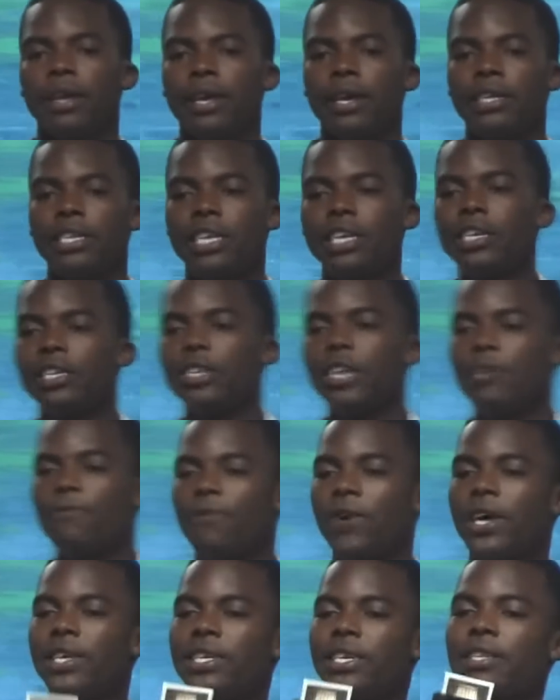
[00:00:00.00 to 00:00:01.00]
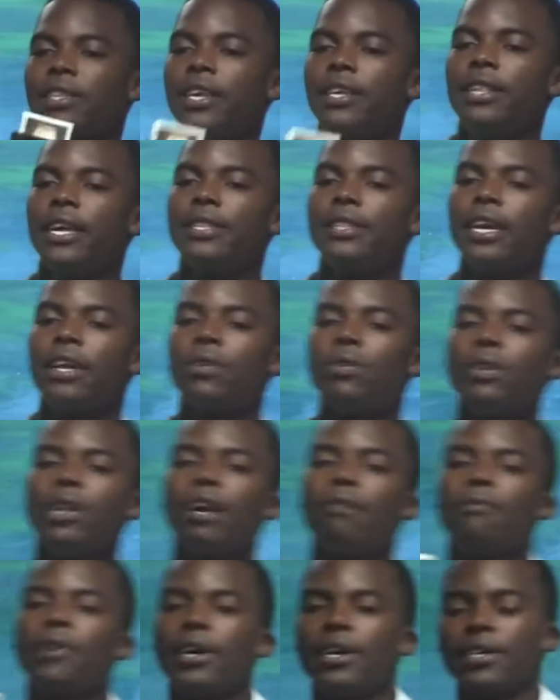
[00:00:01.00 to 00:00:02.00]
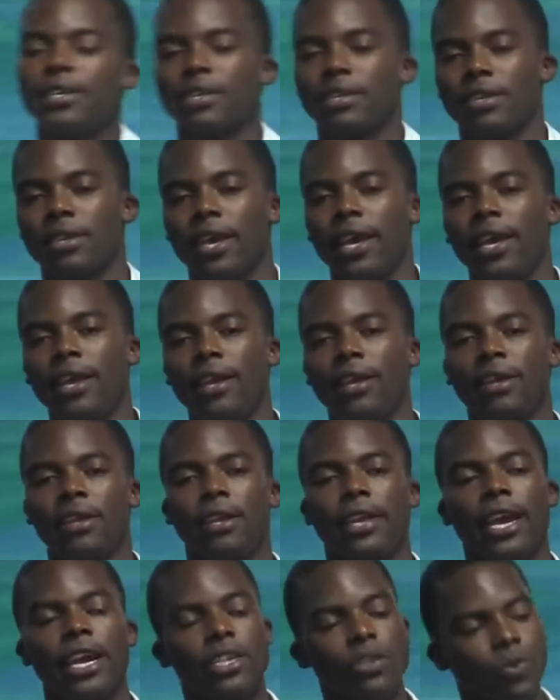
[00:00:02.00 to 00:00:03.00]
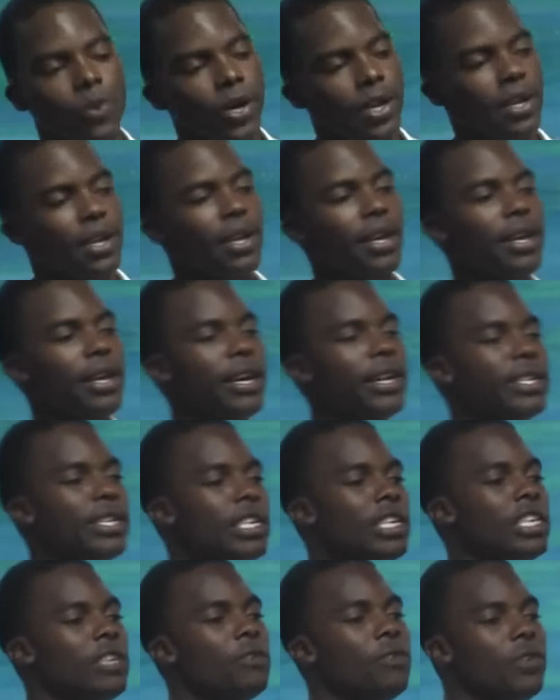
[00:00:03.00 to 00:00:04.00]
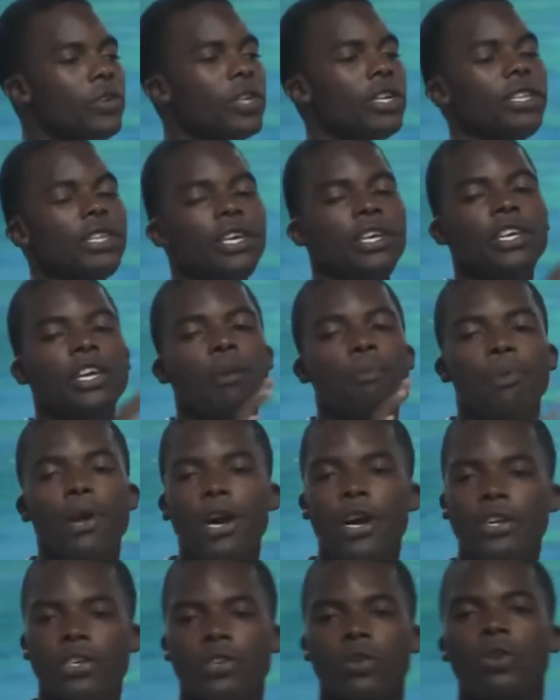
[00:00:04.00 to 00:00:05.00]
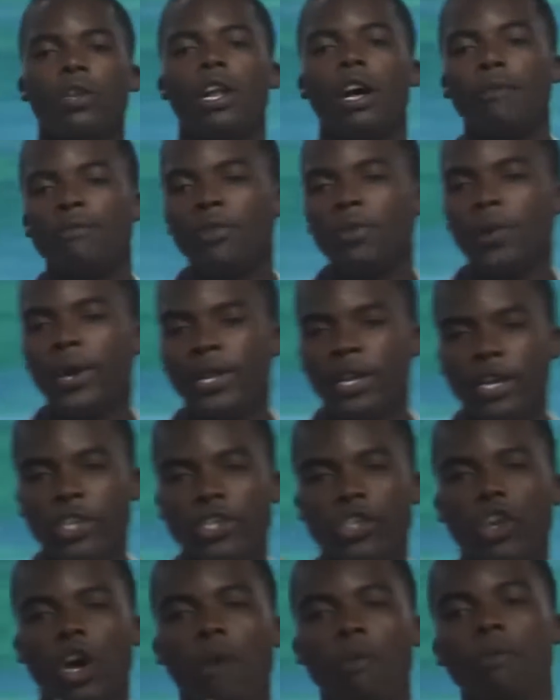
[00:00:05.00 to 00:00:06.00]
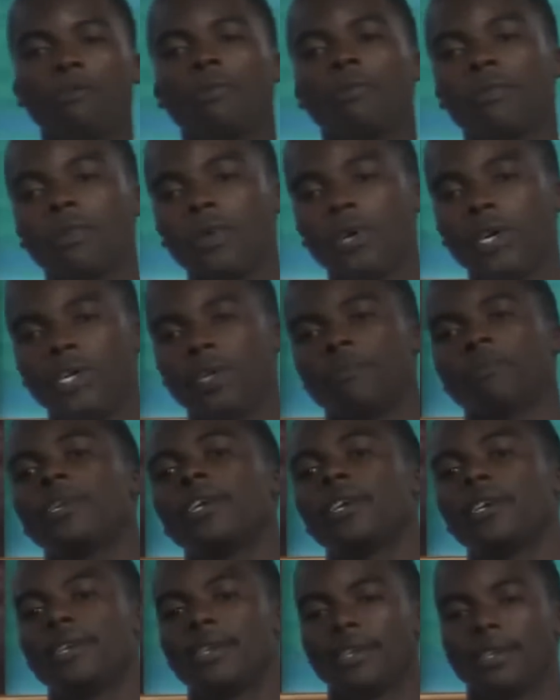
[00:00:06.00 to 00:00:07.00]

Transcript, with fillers: It's easy for us to think that they don't love us. Hey, guess what? It's easy for you to think your parents don't love you when they stop you from doing some things.